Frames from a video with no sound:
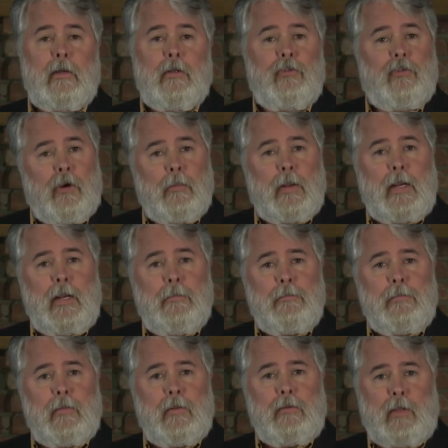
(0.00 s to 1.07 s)
Germany,
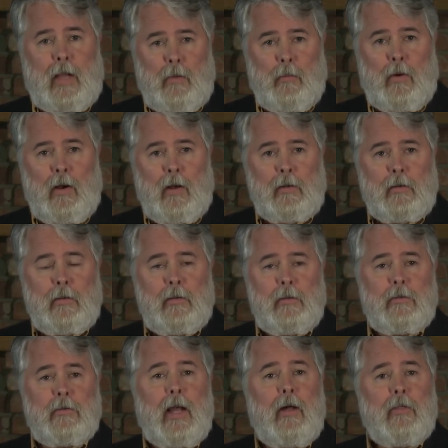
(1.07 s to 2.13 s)
Taiwan,
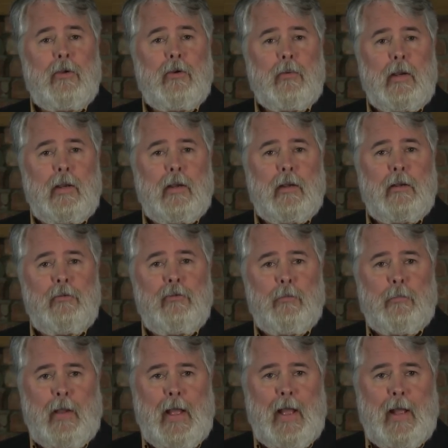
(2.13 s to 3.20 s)
South Korea,
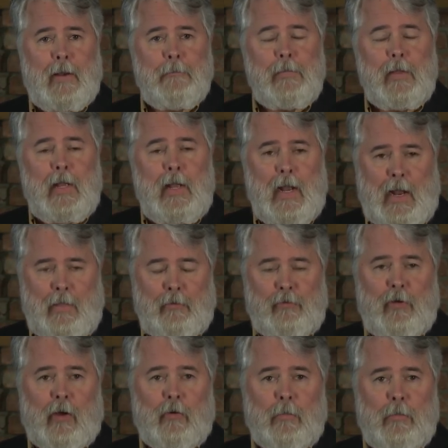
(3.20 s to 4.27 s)
Japan, and the
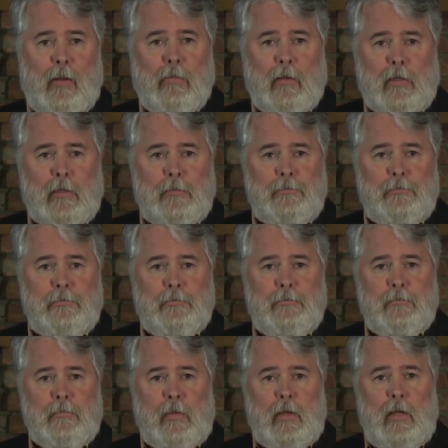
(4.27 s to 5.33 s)
Czech Republic.
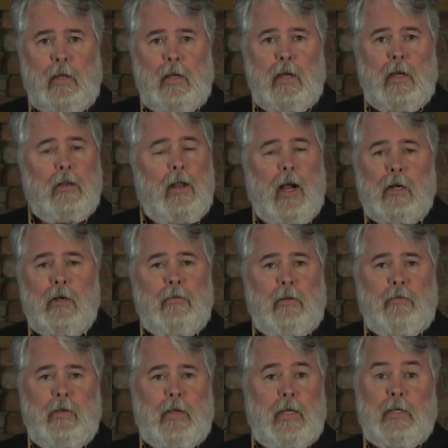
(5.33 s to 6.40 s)
Dr.
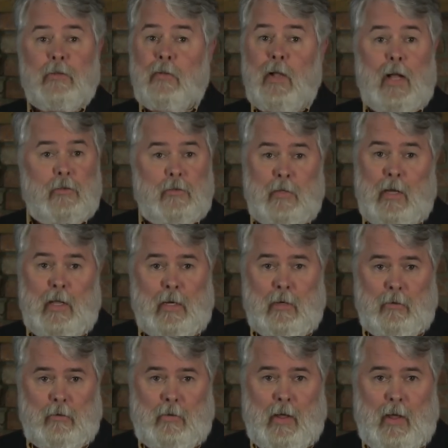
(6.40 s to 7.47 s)
Vetvicka is not selling
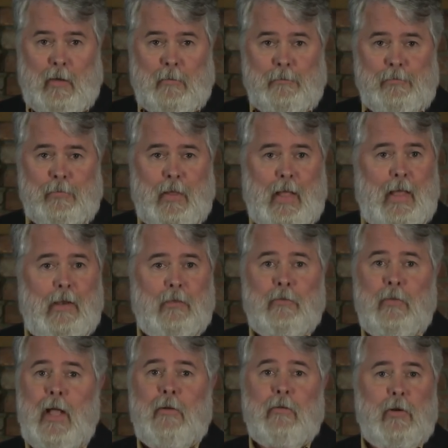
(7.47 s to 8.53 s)
glucan and has
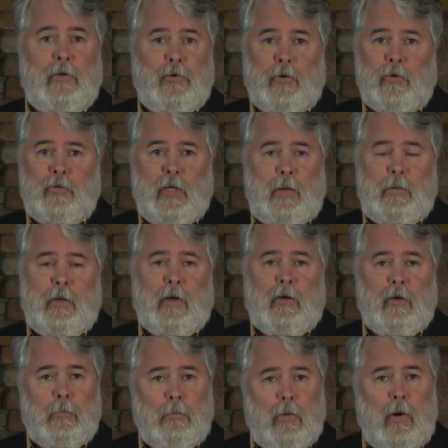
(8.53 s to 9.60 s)
never endorsed any
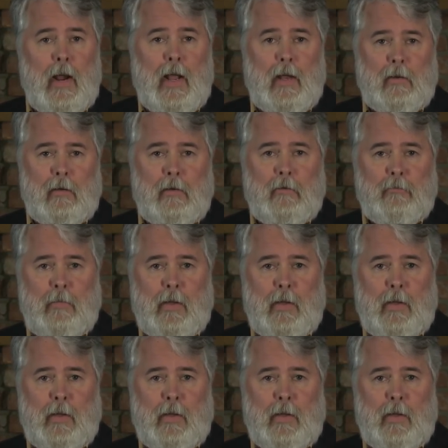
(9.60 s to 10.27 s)
particular brand of